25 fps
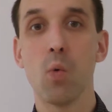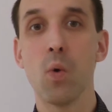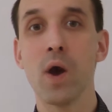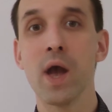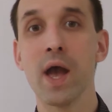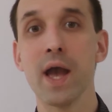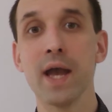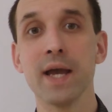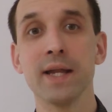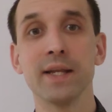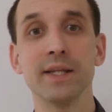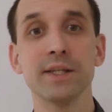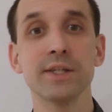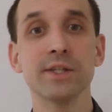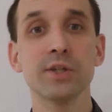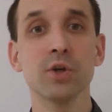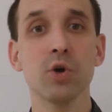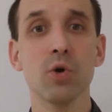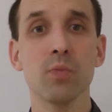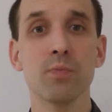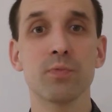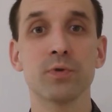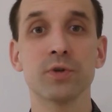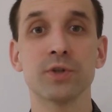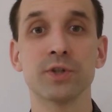where an
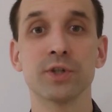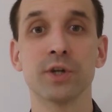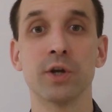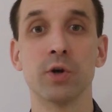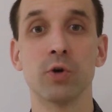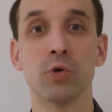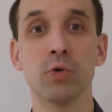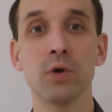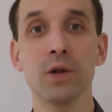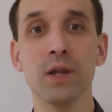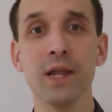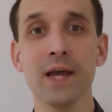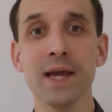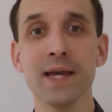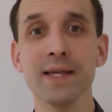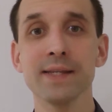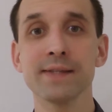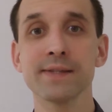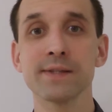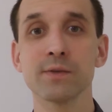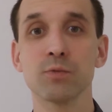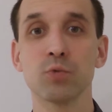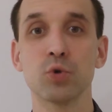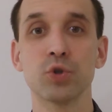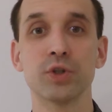interpreter
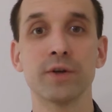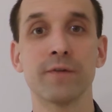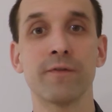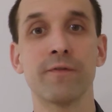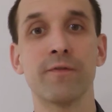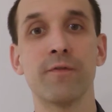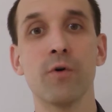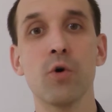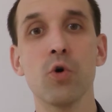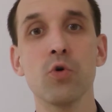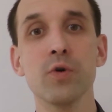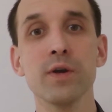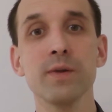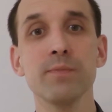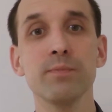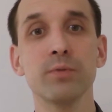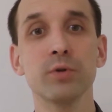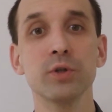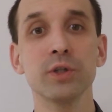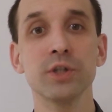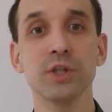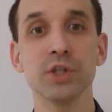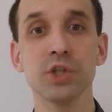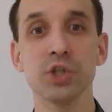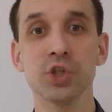relays what a foreign
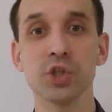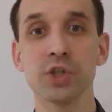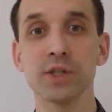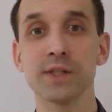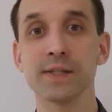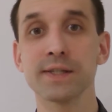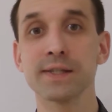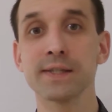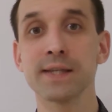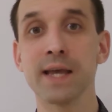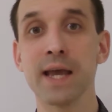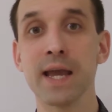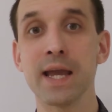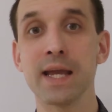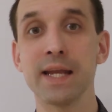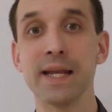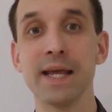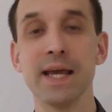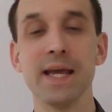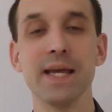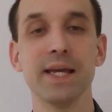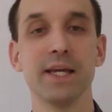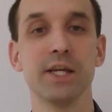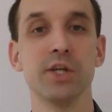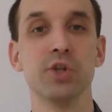politician is
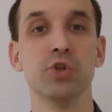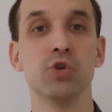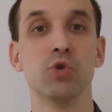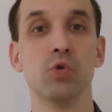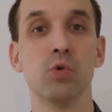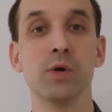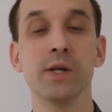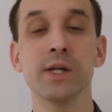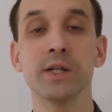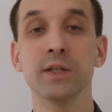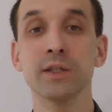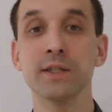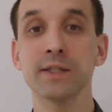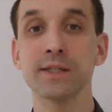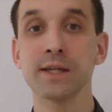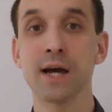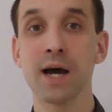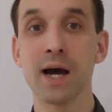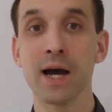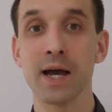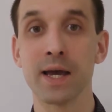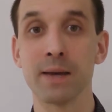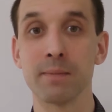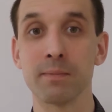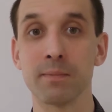saying in real
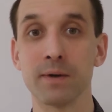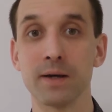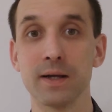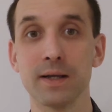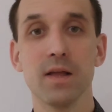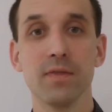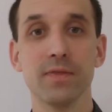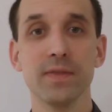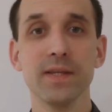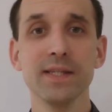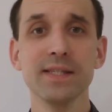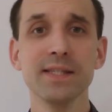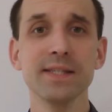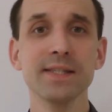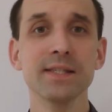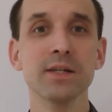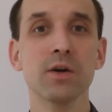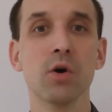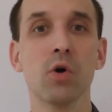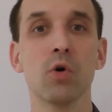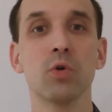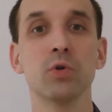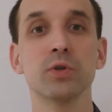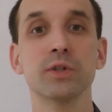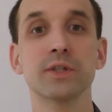time. This is
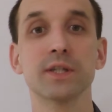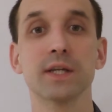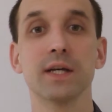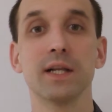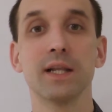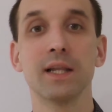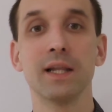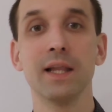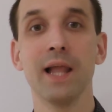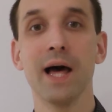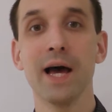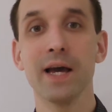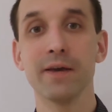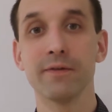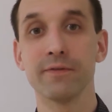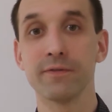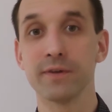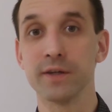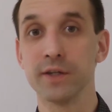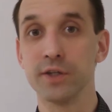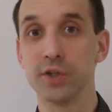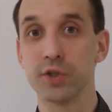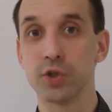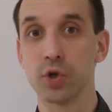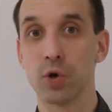called live
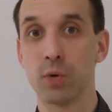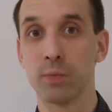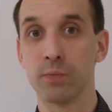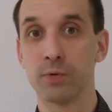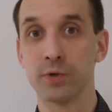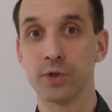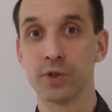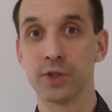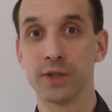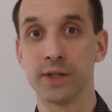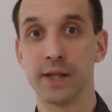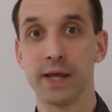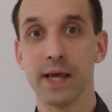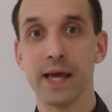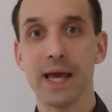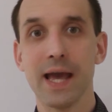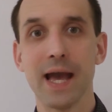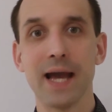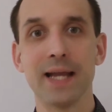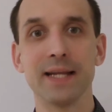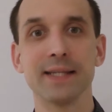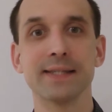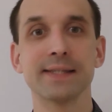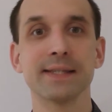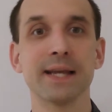interpreting,
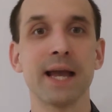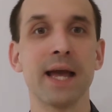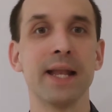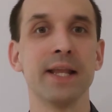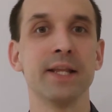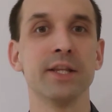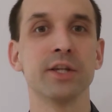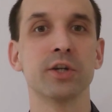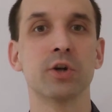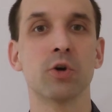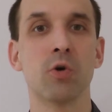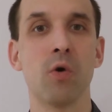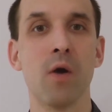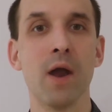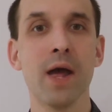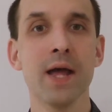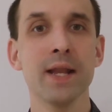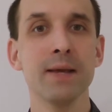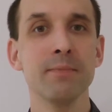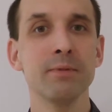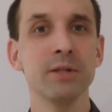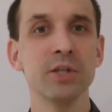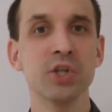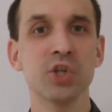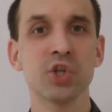and it's an
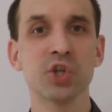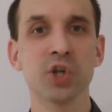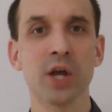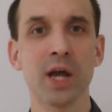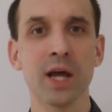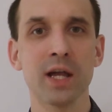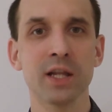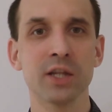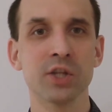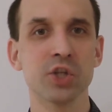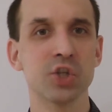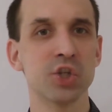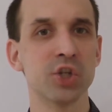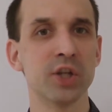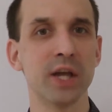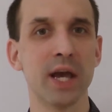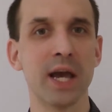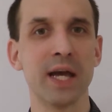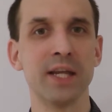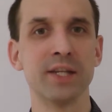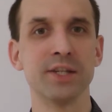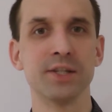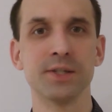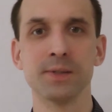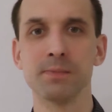incredibly challenging
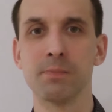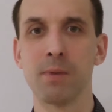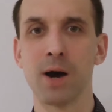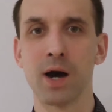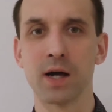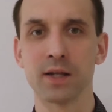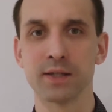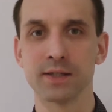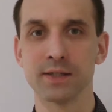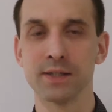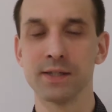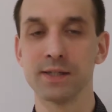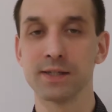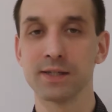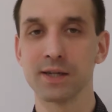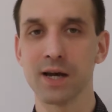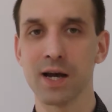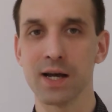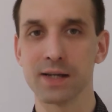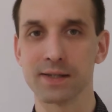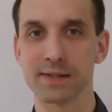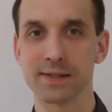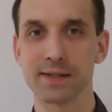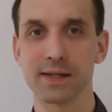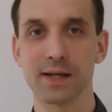and demanding
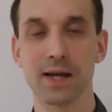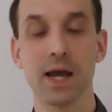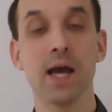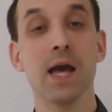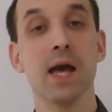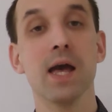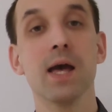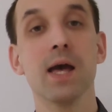task.